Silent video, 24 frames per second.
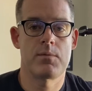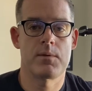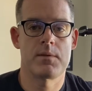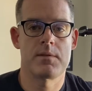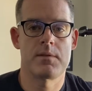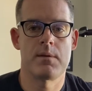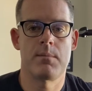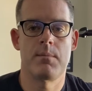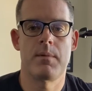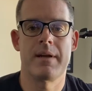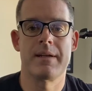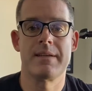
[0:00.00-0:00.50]
with
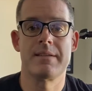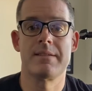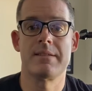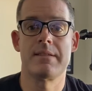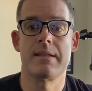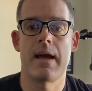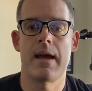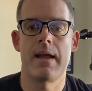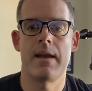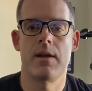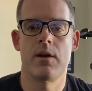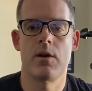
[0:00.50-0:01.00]
somebody
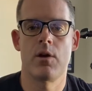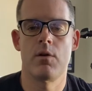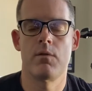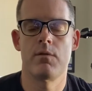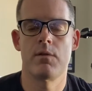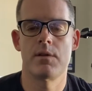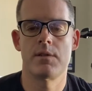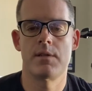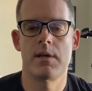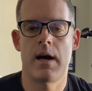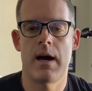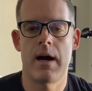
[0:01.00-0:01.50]
standing
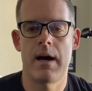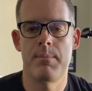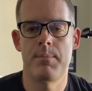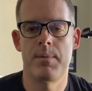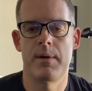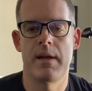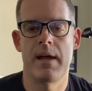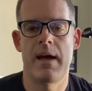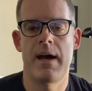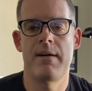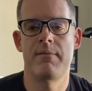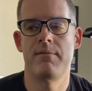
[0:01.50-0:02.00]
over top
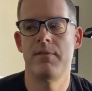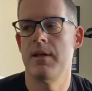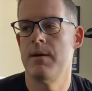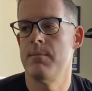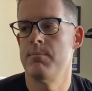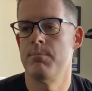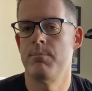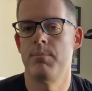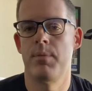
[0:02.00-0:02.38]
and have them